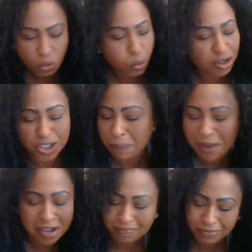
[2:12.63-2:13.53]
Worship
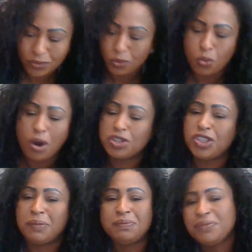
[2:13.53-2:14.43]
Him.
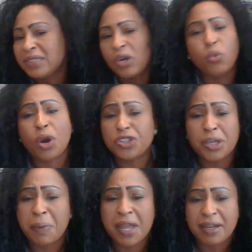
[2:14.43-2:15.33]
Worship.
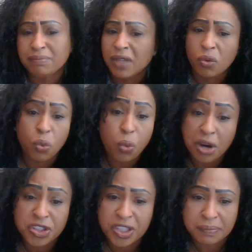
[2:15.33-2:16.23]
Worship Him.
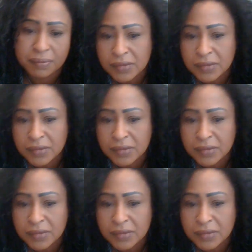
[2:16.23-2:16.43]
Worship.